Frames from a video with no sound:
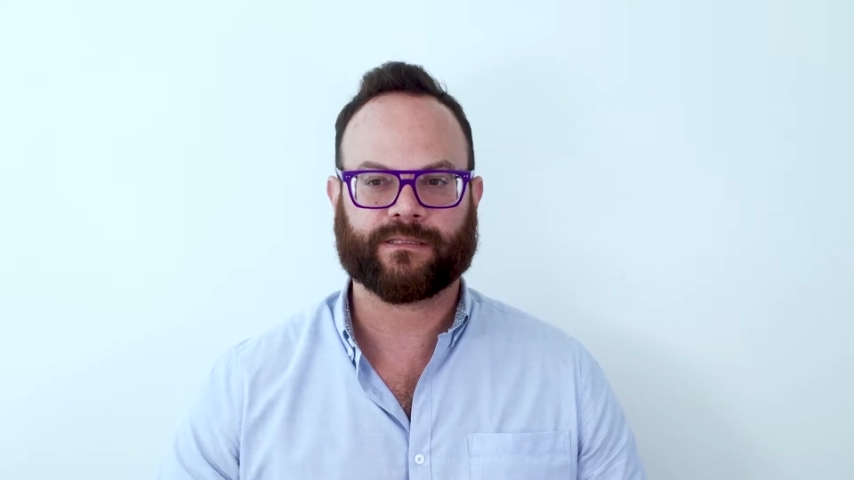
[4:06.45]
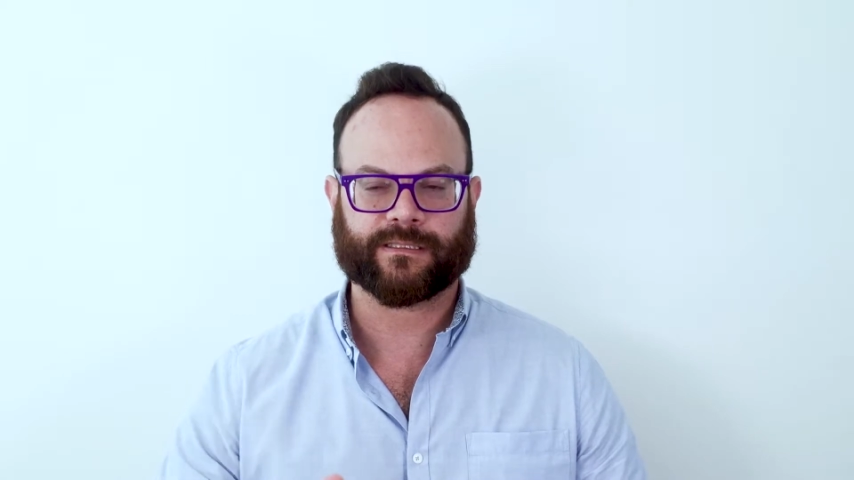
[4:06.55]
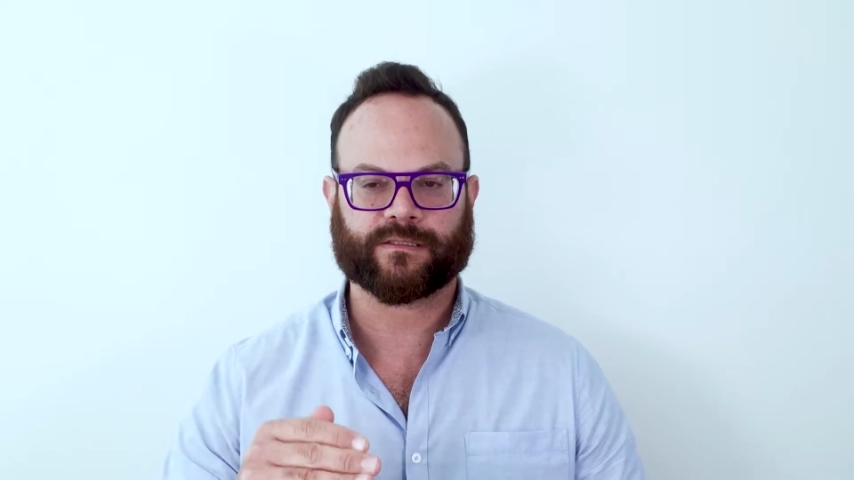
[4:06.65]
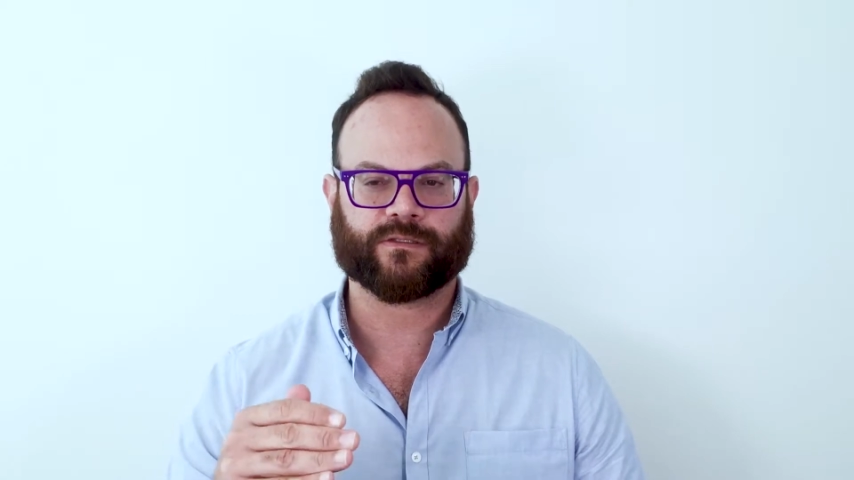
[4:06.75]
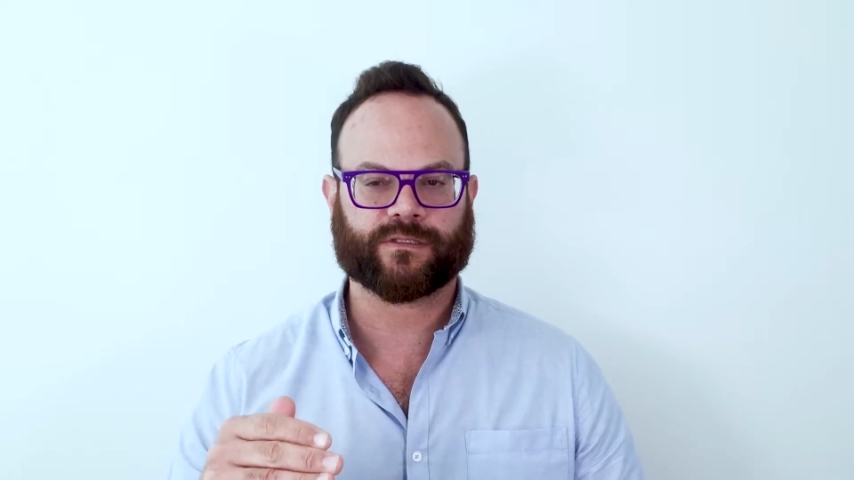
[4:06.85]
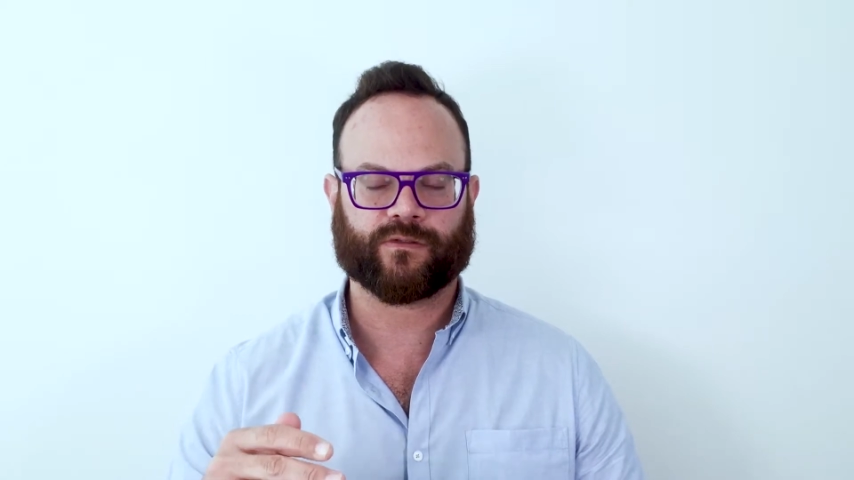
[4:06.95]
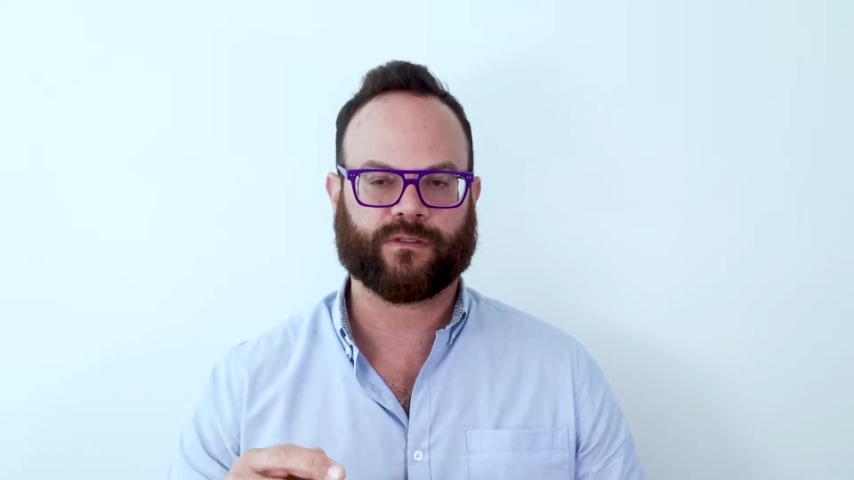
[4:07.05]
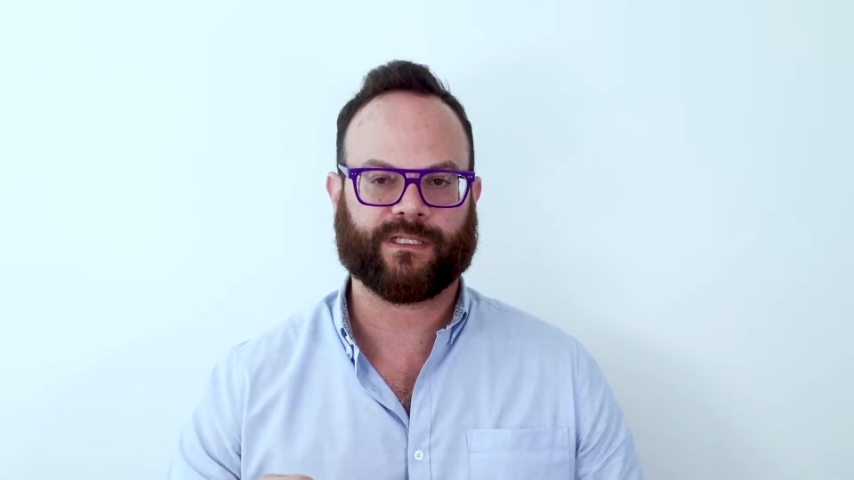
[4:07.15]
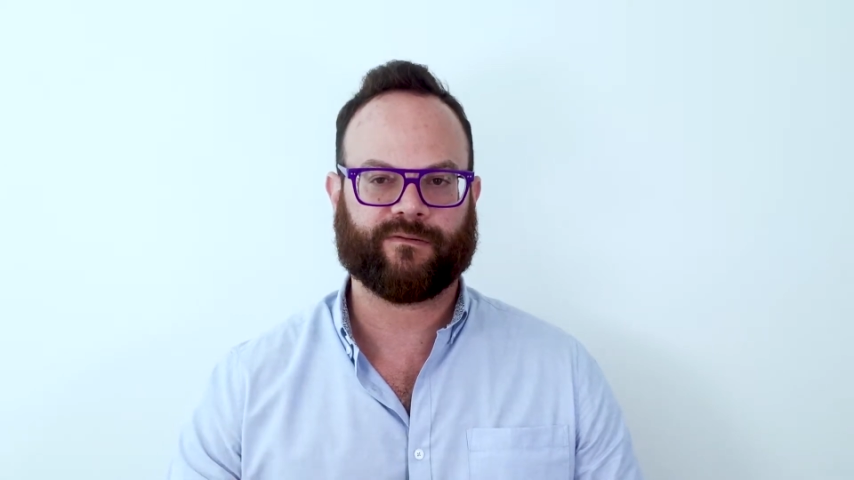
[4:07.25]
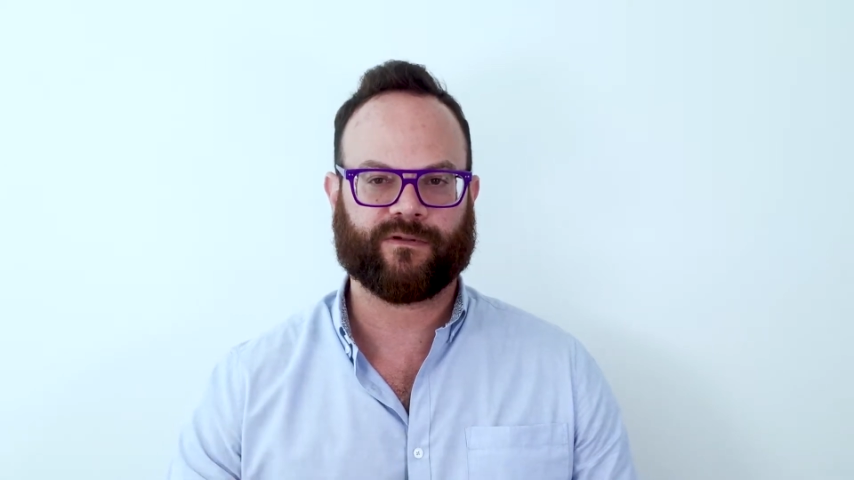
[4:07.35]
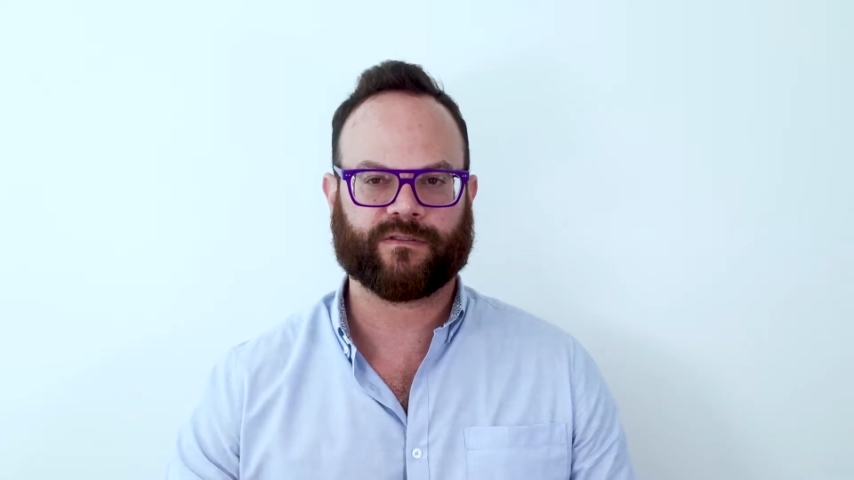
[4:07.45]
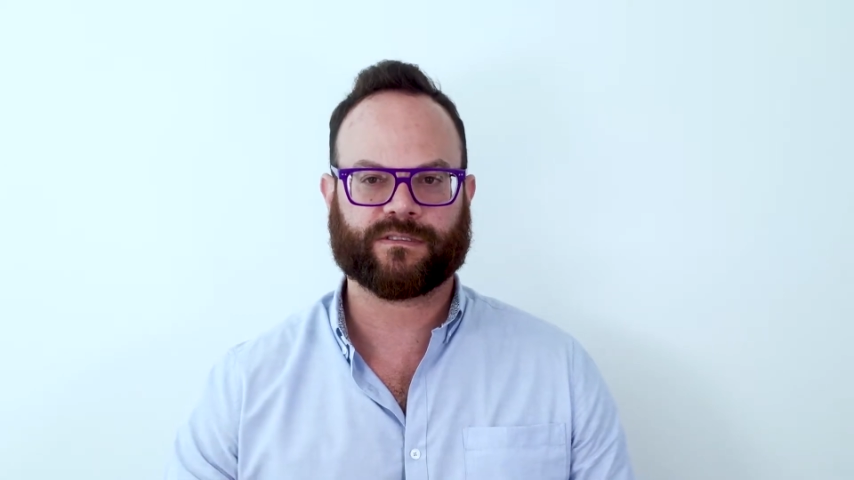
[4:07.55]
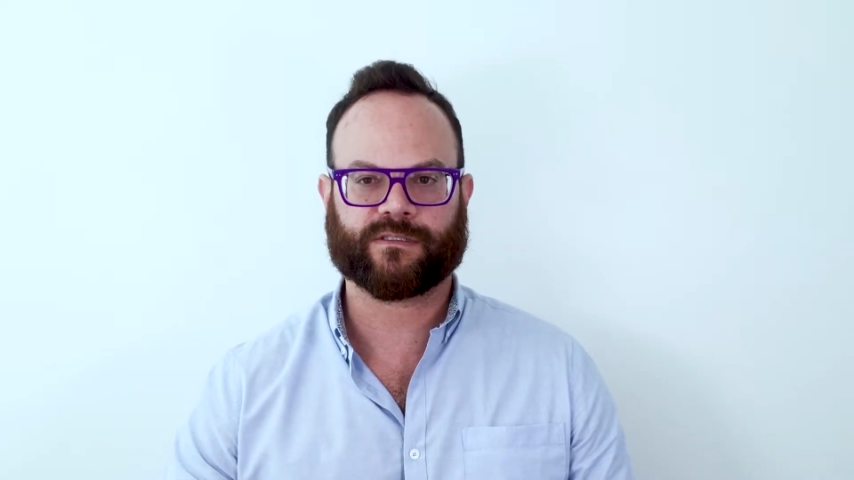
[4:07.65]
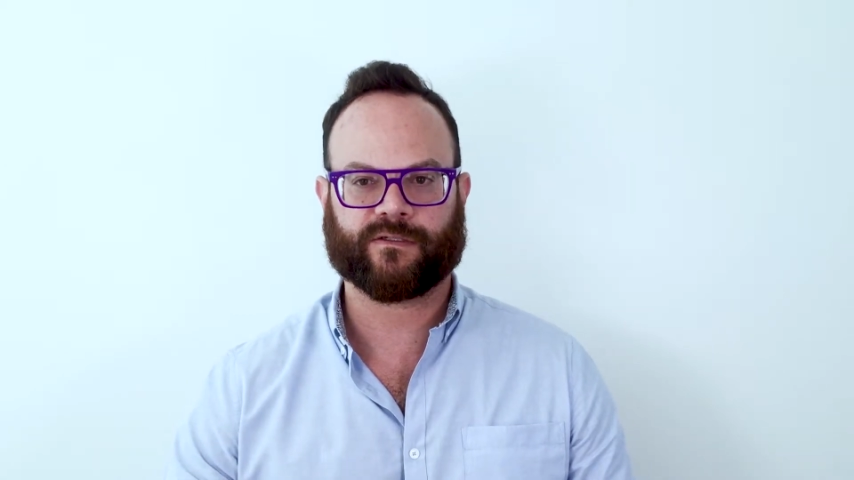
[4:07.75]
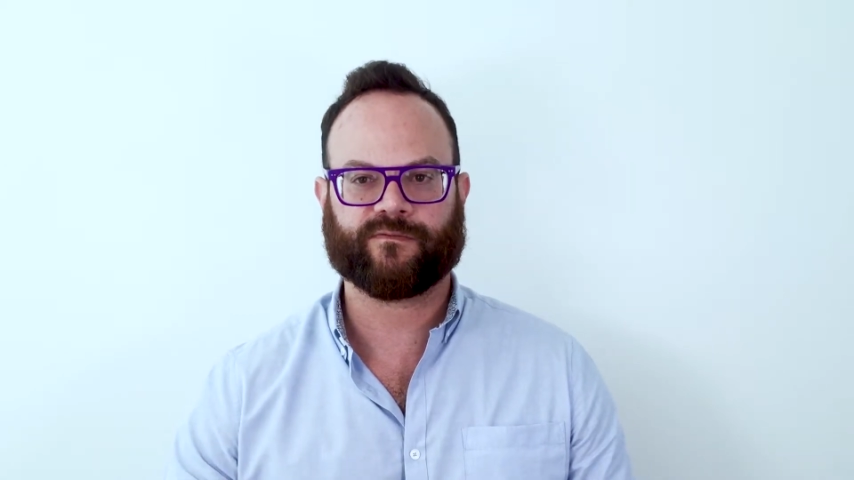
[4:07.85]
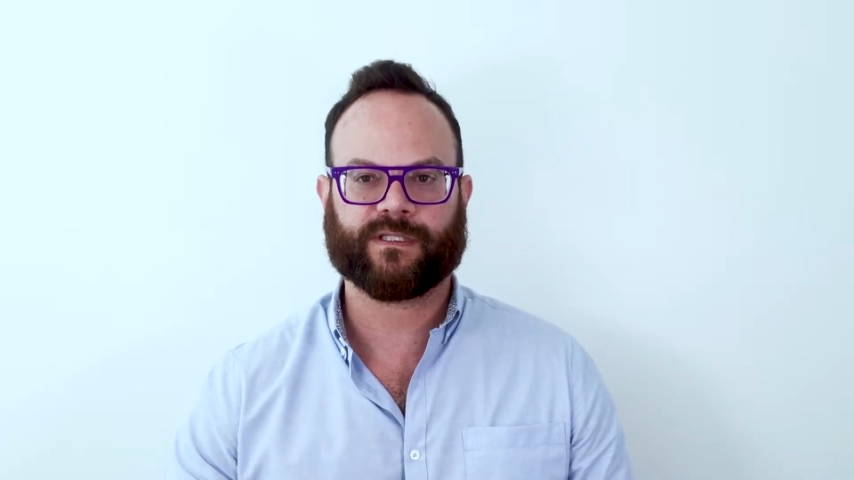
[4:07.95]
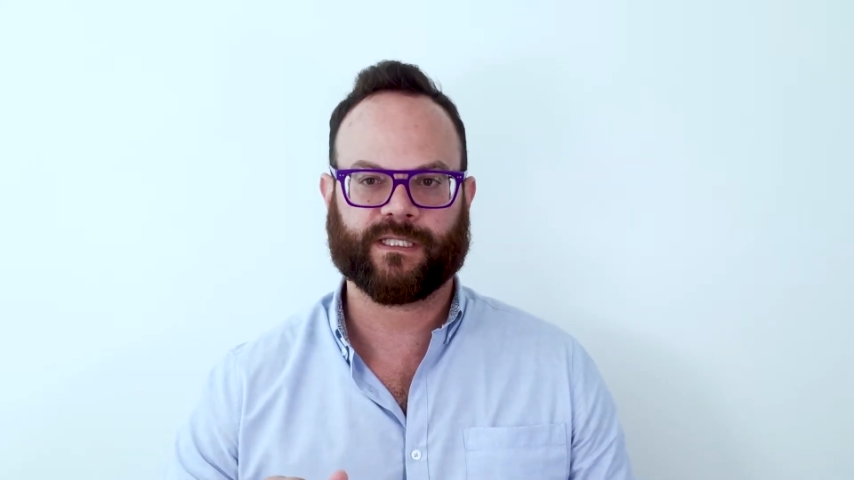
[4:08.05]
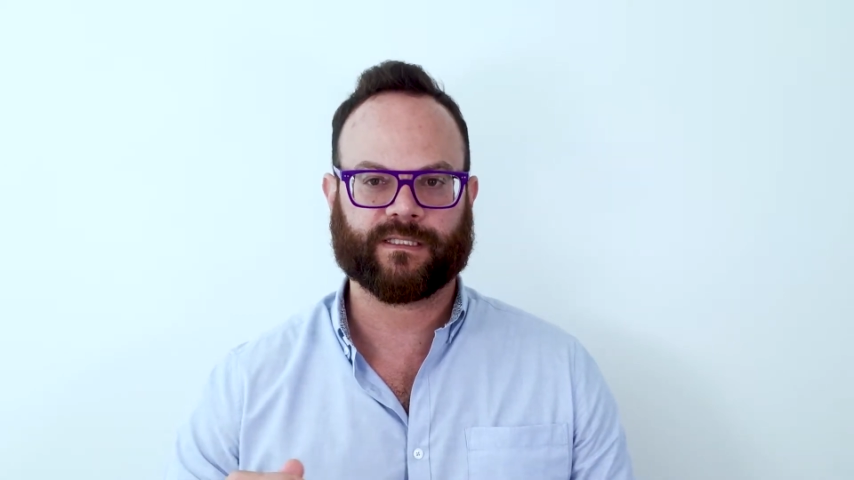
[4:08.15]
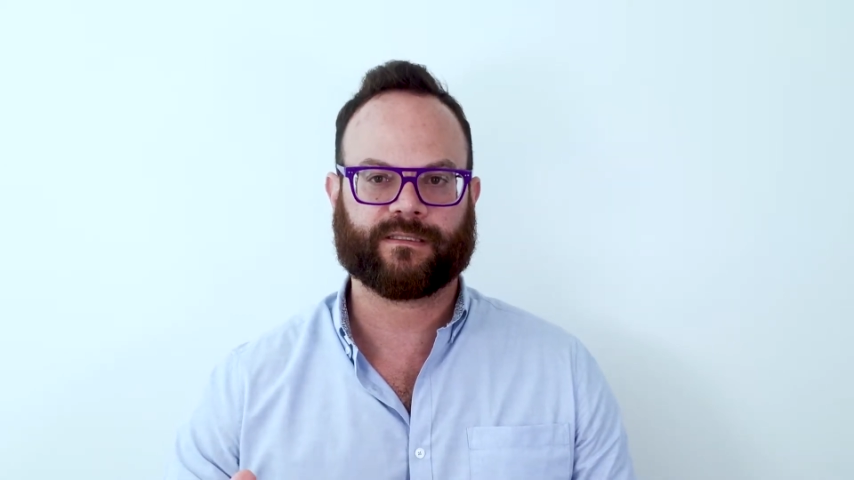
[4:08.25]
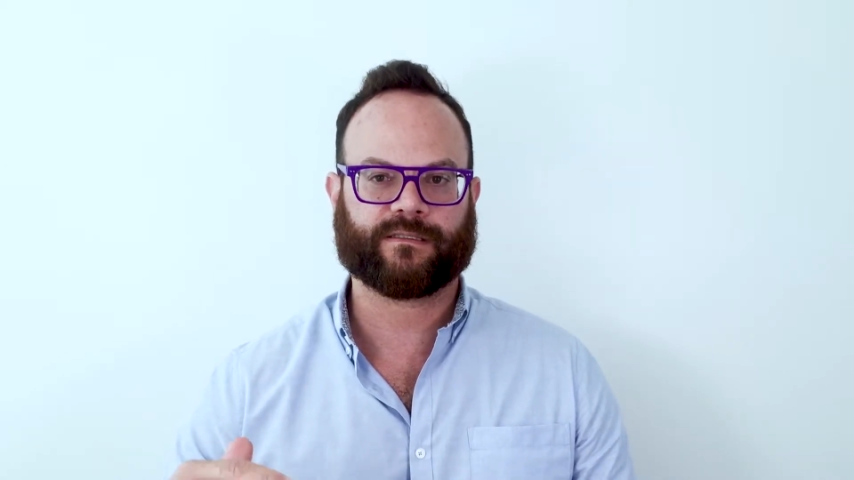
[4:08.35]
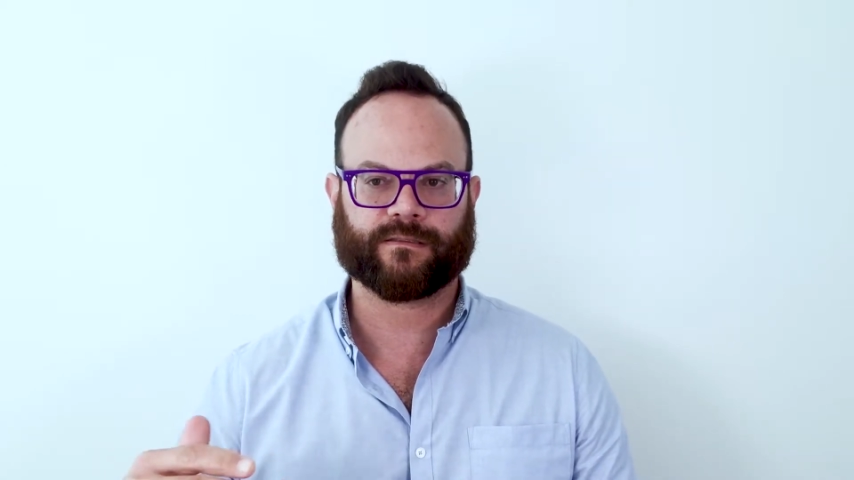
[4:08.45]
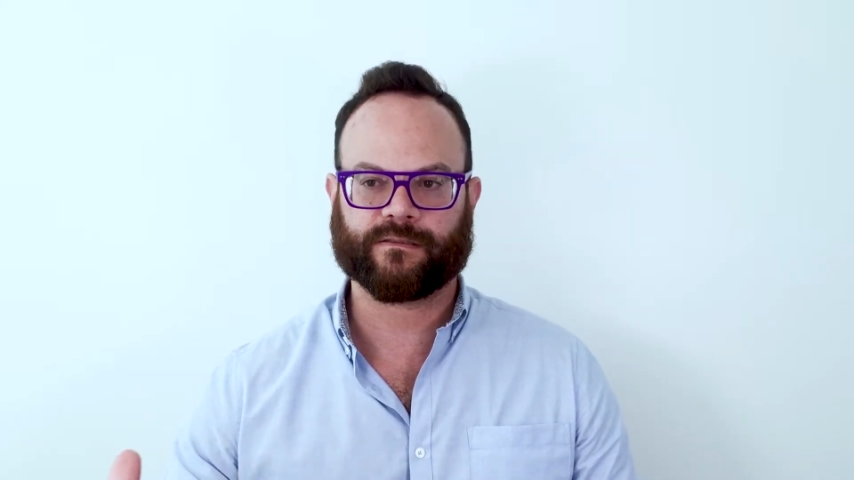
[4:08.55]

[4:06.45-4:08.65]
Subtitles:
testosterone levels sort of kicked